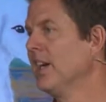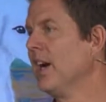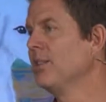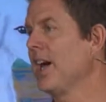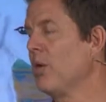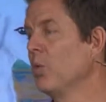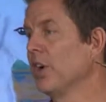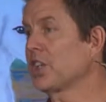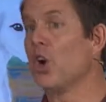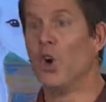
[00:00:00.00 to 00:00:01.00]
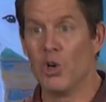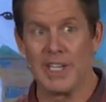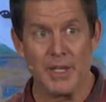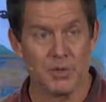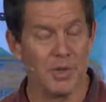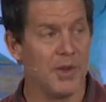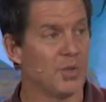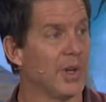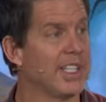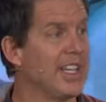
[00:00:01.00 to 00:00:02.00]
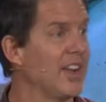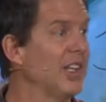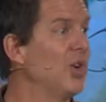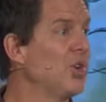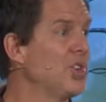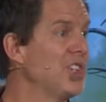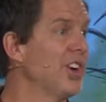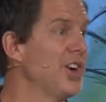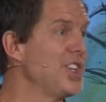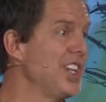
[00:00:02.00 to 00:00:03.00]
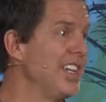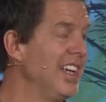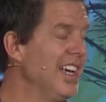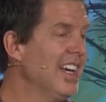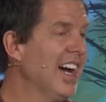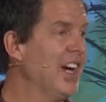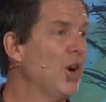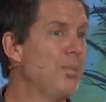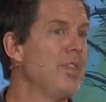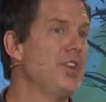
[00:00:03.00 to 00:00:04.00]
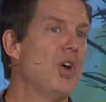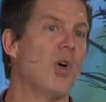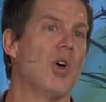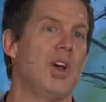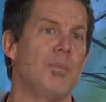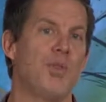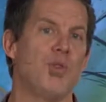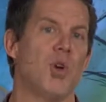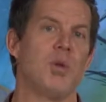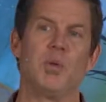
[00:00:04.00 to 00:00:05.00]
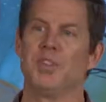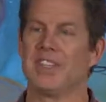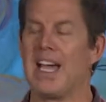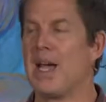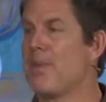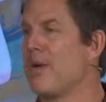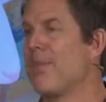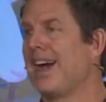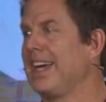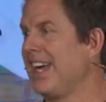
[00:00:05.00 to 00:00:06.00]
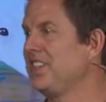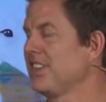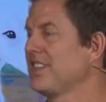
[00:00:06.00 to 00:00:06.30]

I was at work early. It was when I was working at a local church, and I opened the door, and before me was a guy about my age. At the